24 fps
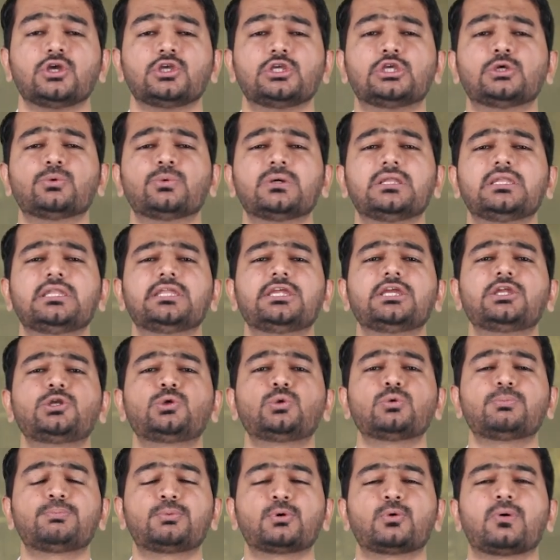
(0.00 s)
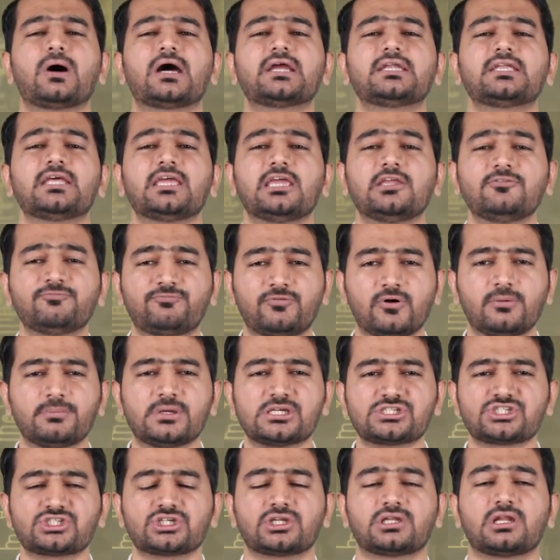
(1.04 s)
You will need to provide
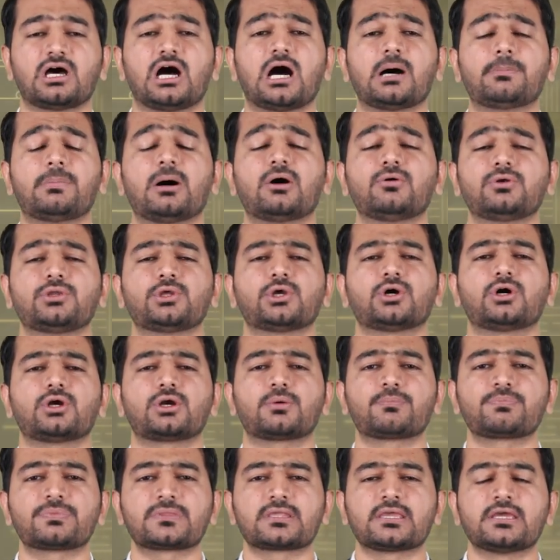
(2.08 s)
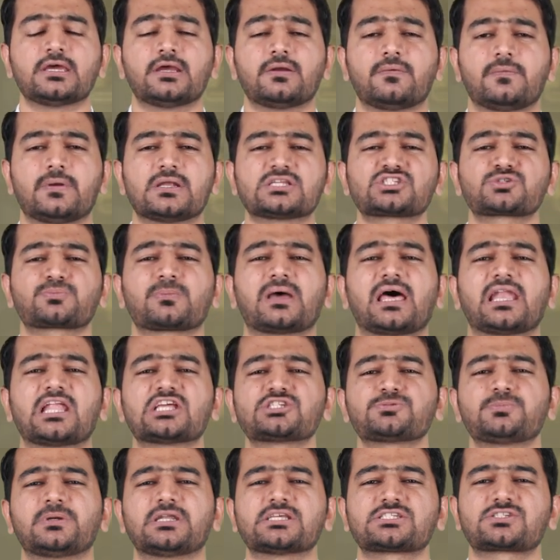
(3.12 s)
information about your risk
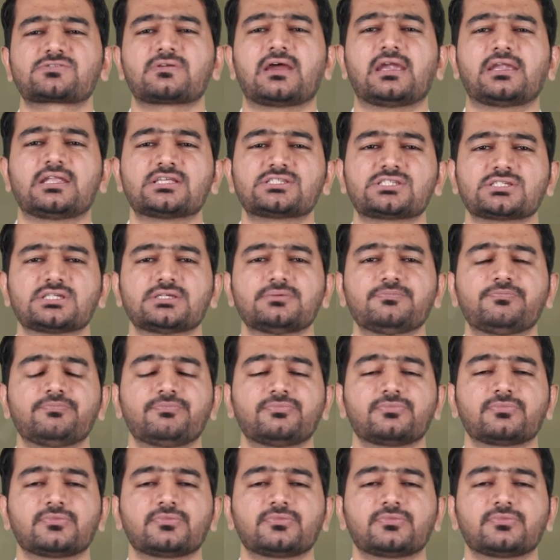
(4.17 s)
management strategy,